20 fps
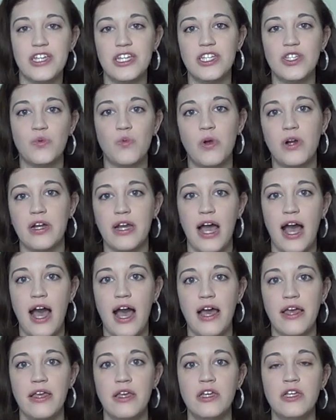is we're
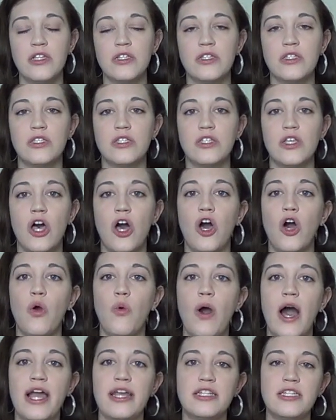not. So
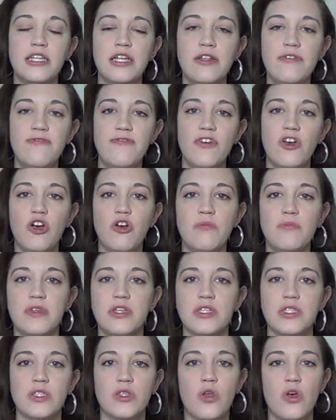I did film
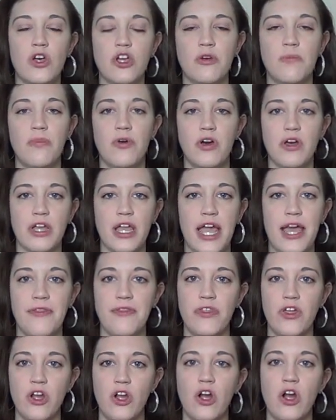this lookbook and
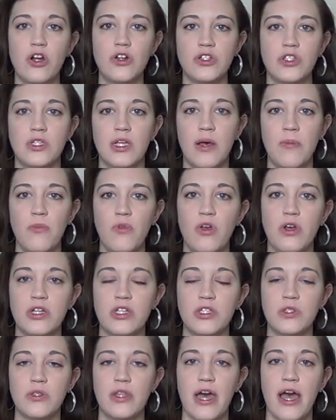there are some
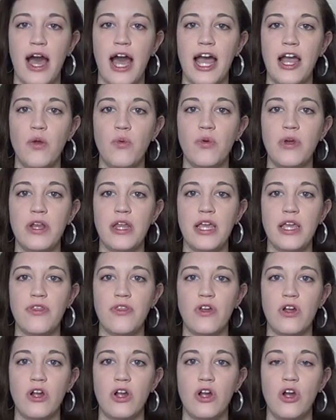looks that I would
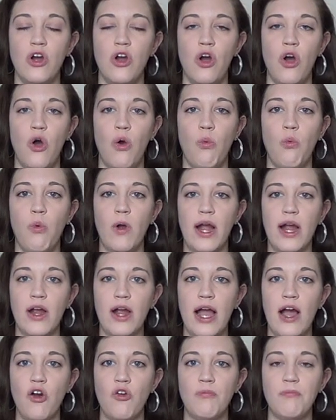either wear
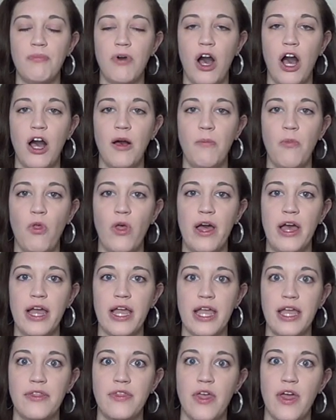out in
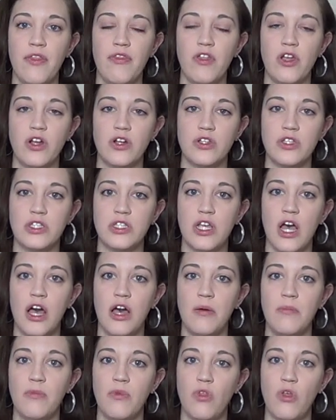public and then there's
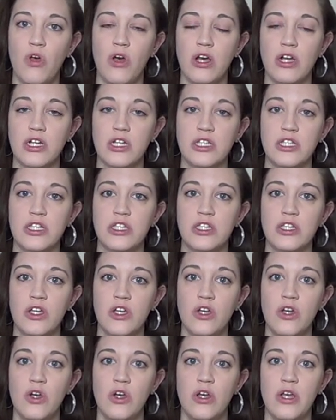some looks
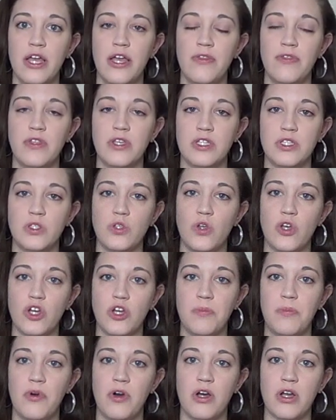in this
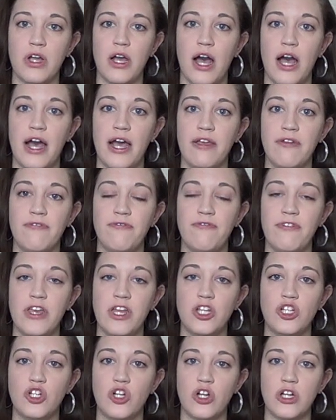lookbook I
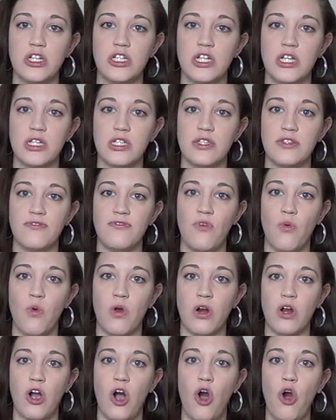featured just
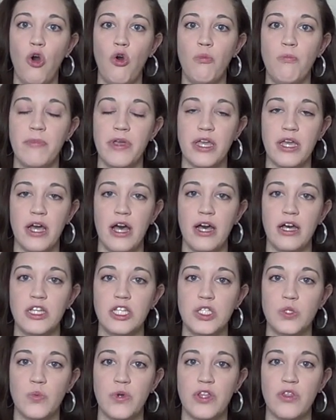for home
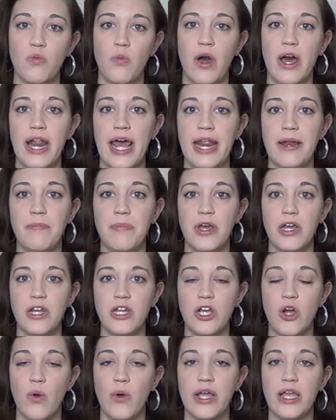because with what had
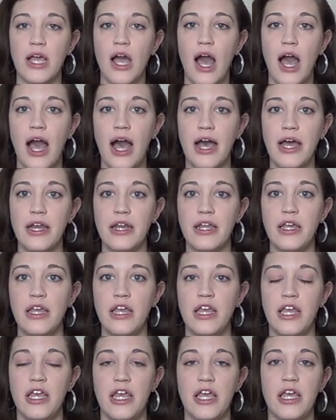been going on
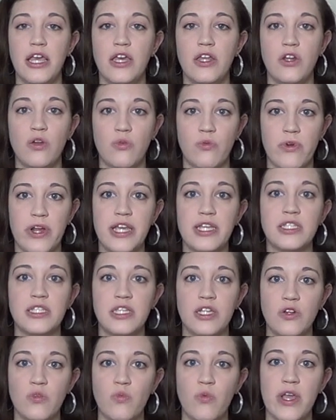in
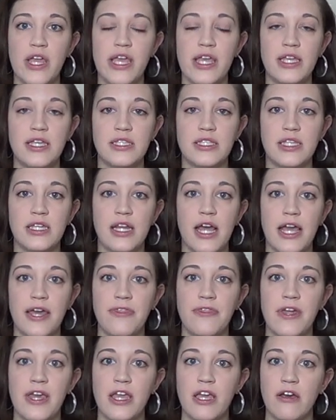recent weeks and I
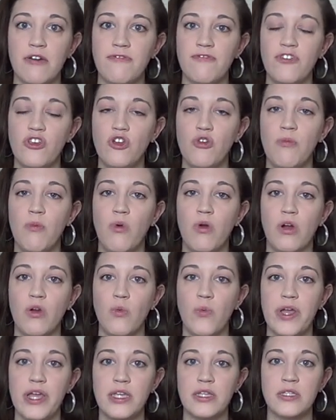think a few
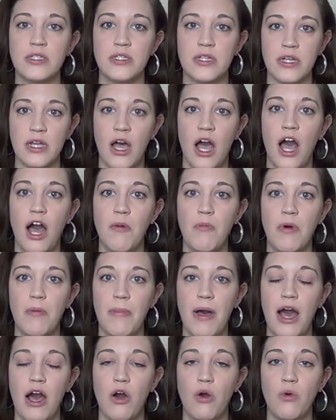more weeks to come
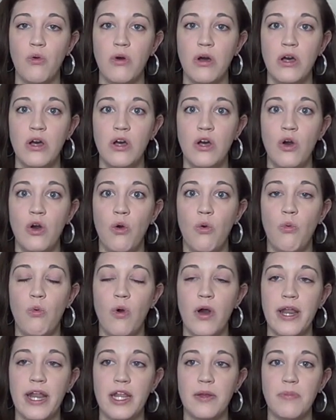about
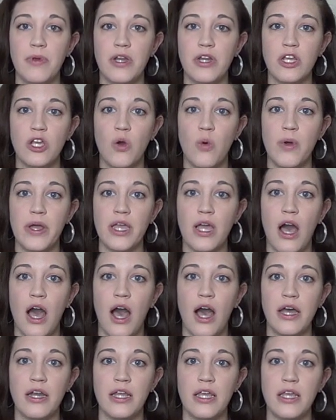what had been going
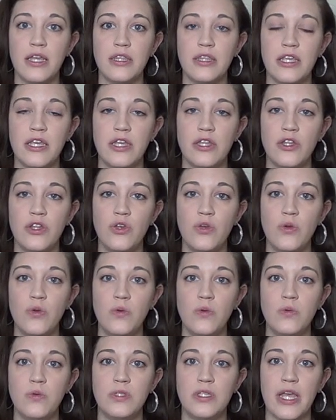on in the
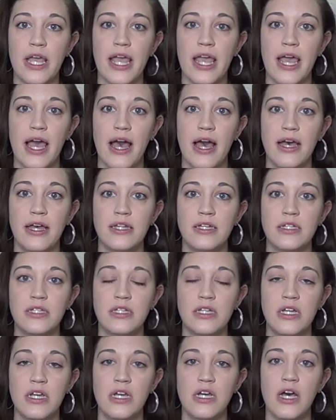news and
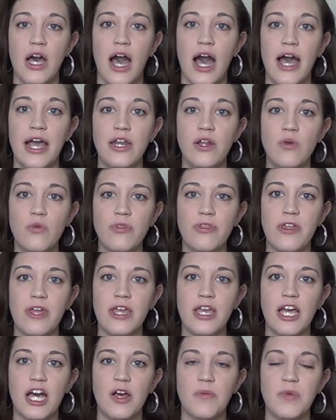I don't
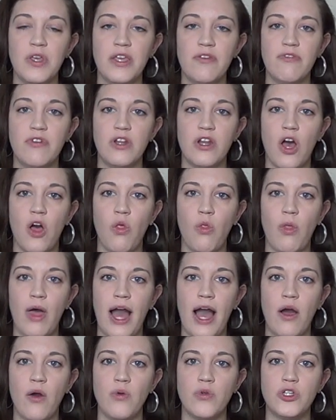think I'm even
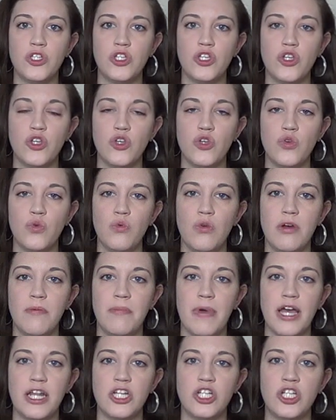allowed to
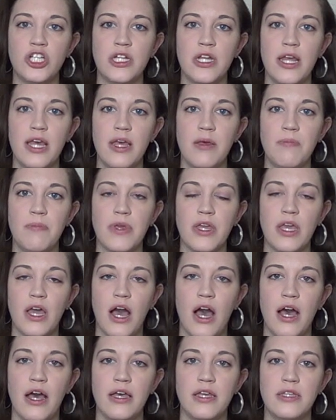mention it
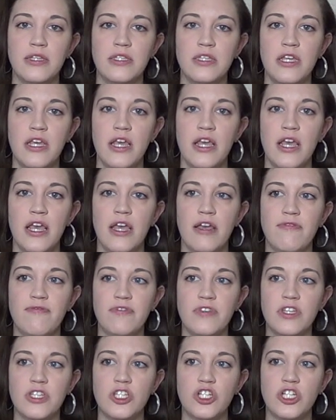because if
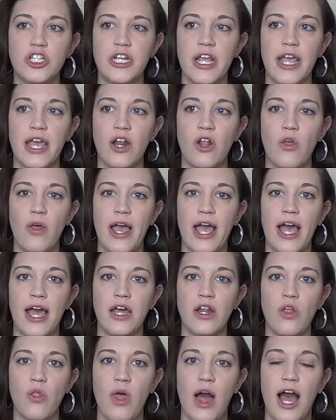this channel
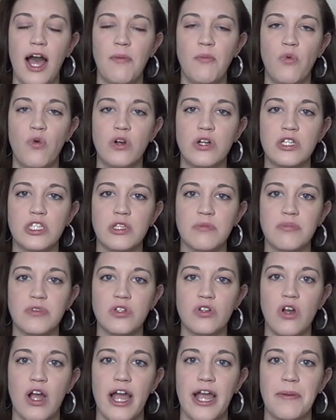had a lot more
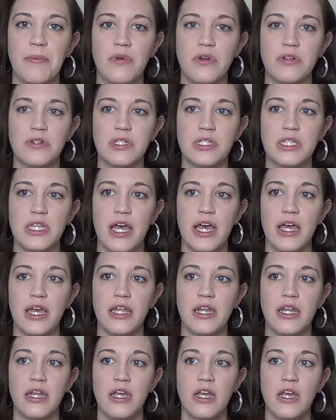subscribers,
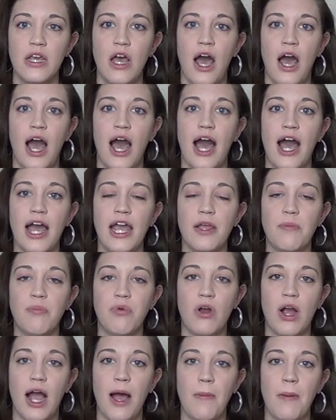then I
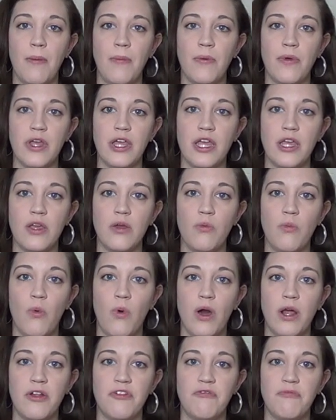probably
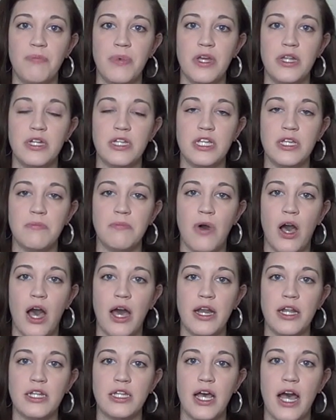would have been
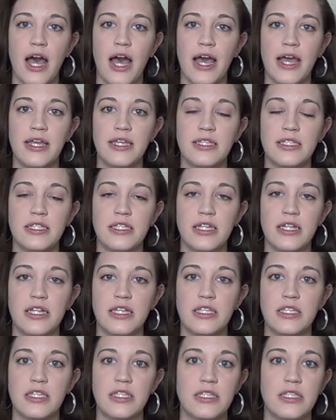demonetized. And
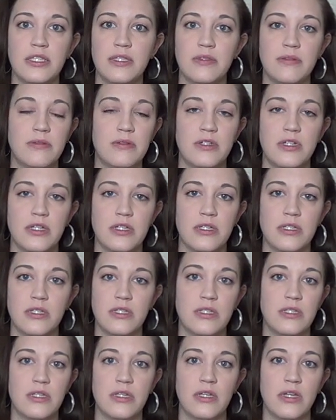it's
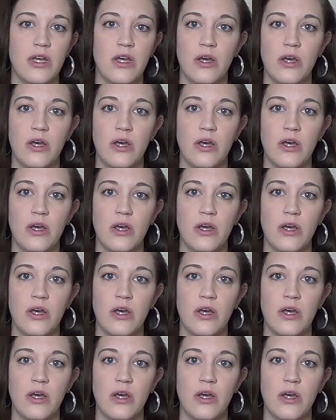just,